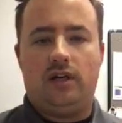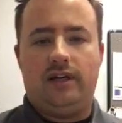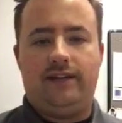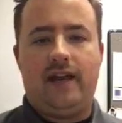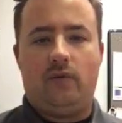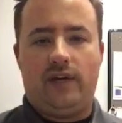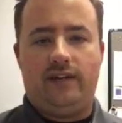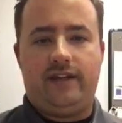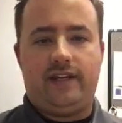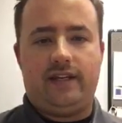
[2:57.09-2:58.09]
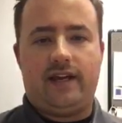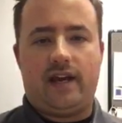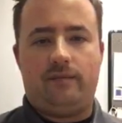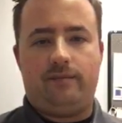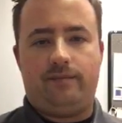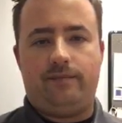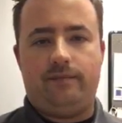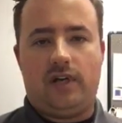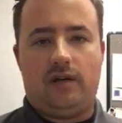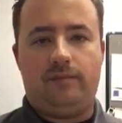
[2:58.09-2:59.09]
and that way they can kind
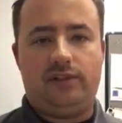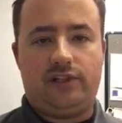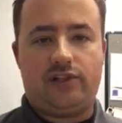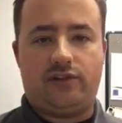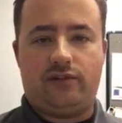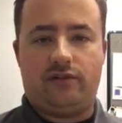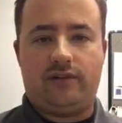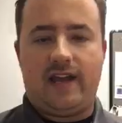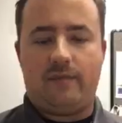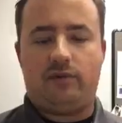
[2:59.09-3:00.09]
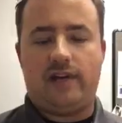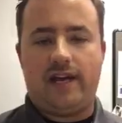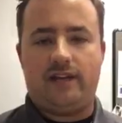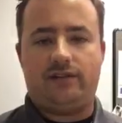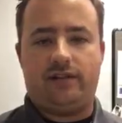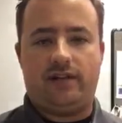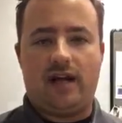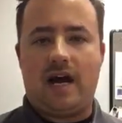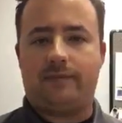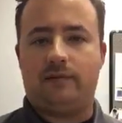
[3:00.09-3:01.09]
of position their apparatus in an
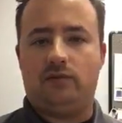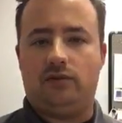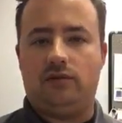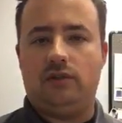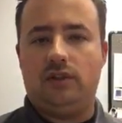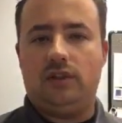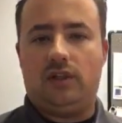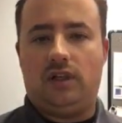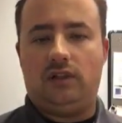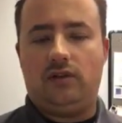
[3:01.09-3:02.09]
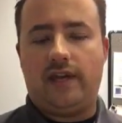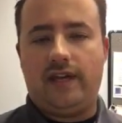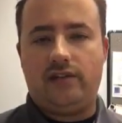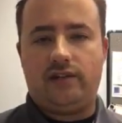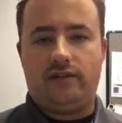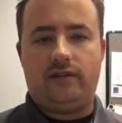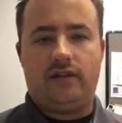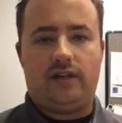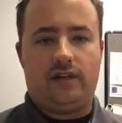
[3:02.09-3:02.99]
optimal location